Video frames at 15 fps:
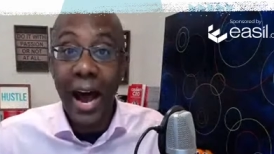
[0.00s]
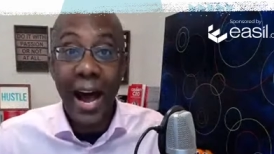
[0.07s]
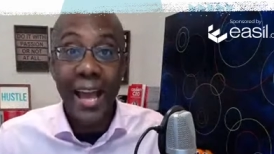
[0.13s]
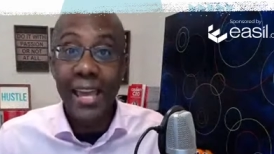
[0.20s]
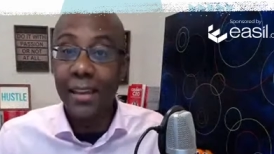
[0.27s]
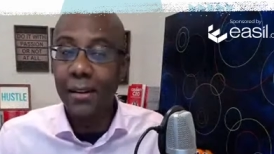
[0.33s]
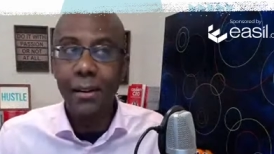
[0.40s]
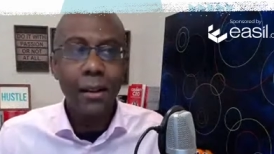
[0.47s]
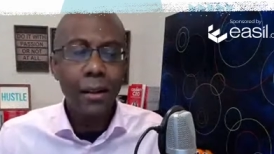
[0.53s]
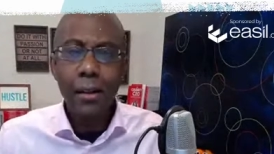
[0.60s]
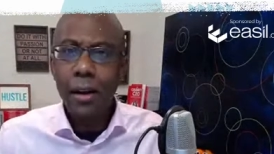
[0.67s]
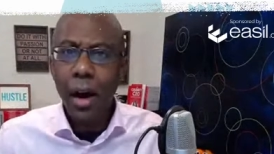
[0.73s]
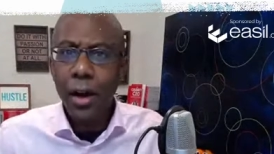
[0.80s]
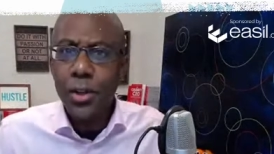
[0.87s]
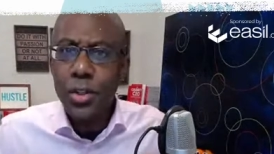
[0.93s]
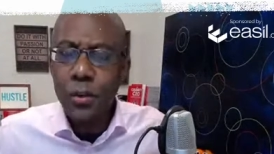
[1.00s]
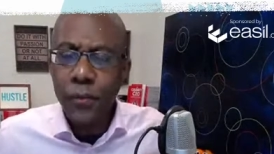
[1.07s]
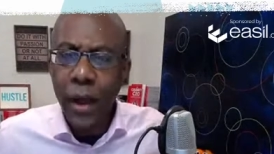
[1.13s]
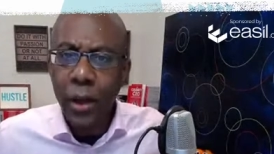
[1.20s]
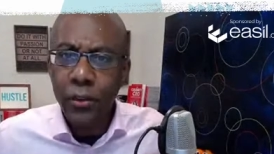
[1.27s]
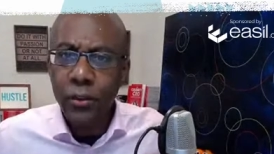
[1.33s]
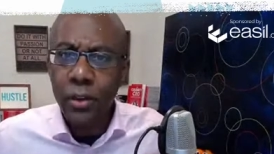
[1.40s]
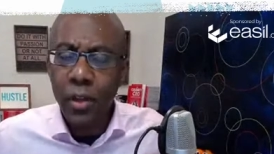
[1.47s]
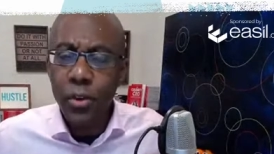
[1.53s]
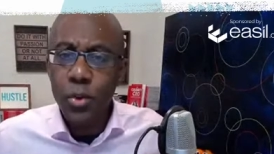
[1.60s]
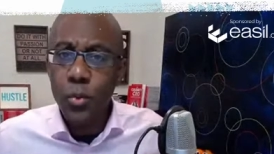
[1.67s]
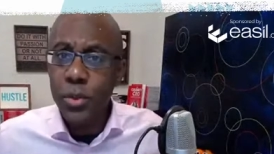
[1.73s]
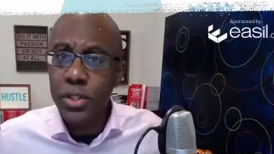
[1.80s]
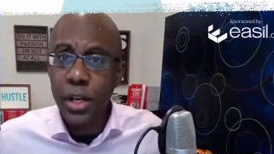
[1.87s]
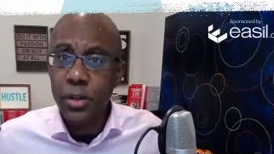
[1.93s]
I and hundreds of thousands of
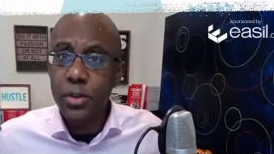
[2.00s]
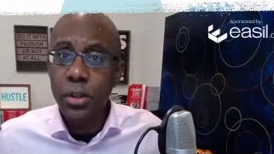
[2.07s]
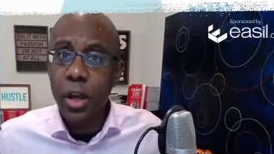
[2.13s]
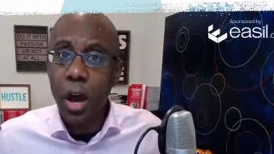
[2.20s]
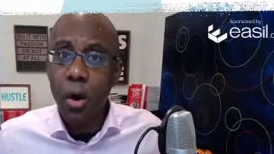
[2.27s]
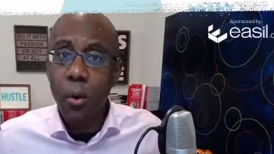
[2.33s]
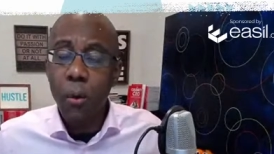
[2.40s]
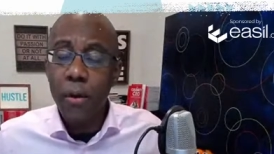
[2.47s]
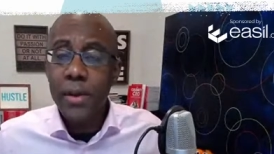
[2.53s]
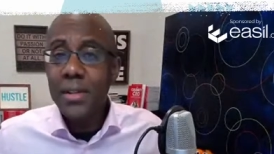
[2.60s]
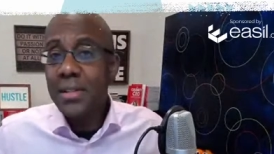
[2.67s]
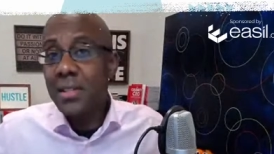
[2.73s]
others were scheduled to go.